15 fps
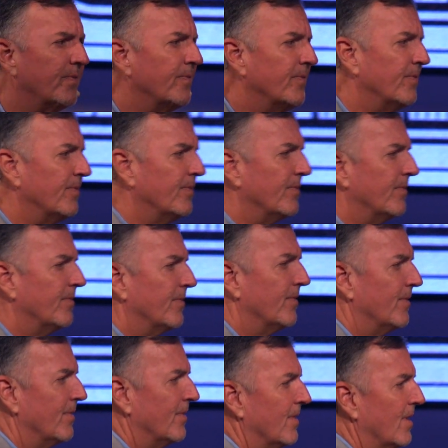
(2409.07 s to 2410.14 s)

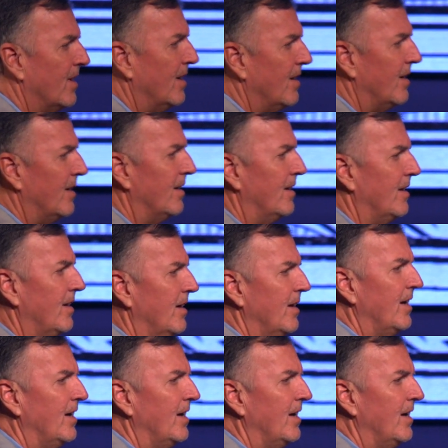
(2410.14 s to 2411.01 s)
(silence)